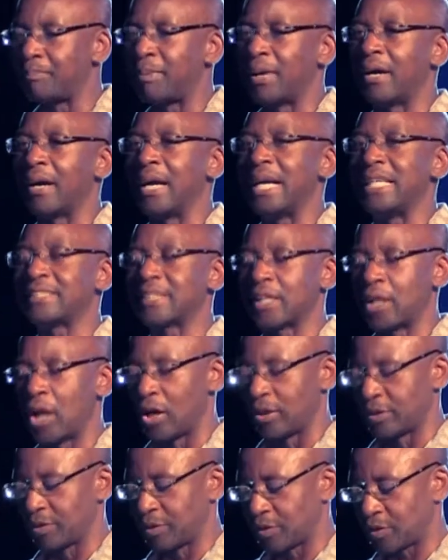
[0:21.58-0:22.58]
par
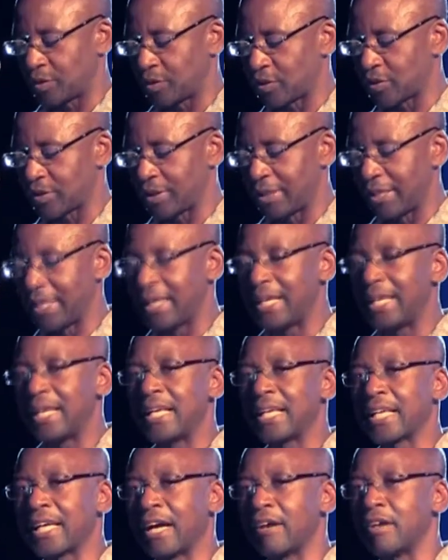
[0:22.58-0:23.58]
excellence,
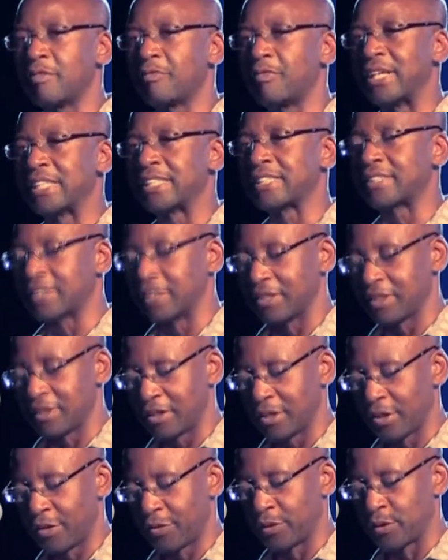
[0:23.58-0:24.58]
Carifesta
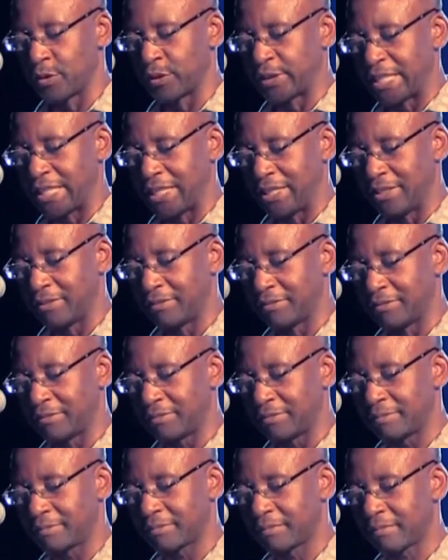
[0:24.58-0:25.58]
13.
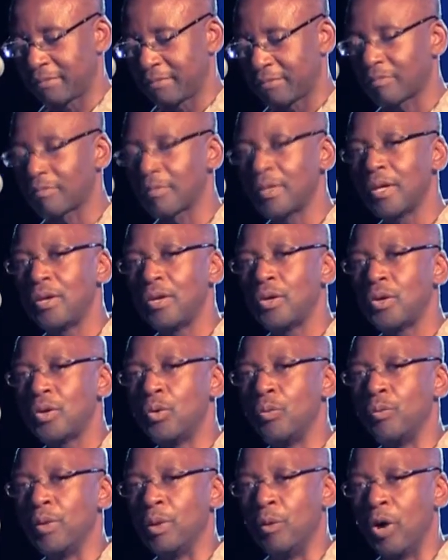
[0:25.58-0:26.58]

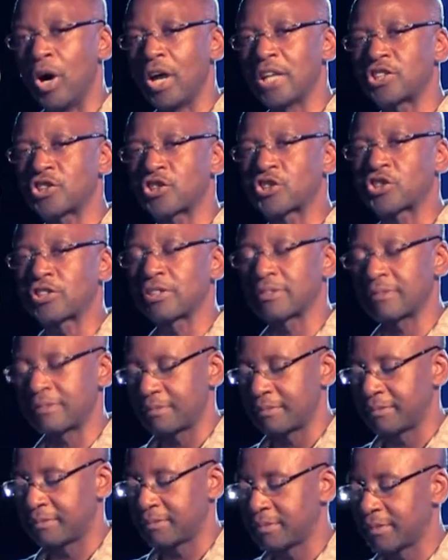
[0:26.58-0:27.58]
We watched,
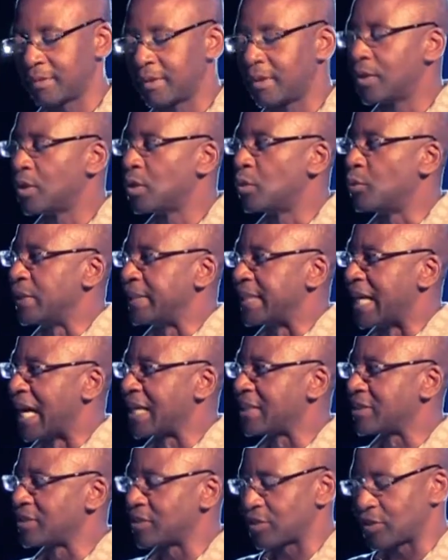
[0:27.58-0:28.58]
we
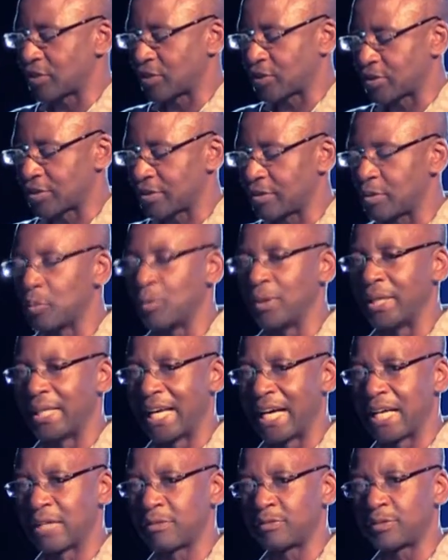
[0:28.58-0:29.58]
danced, we
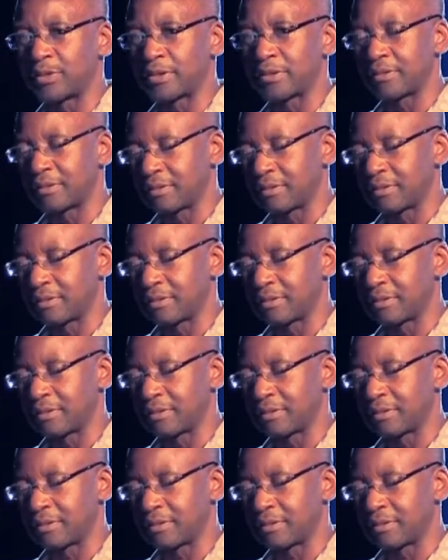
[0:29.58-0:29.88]
laughed,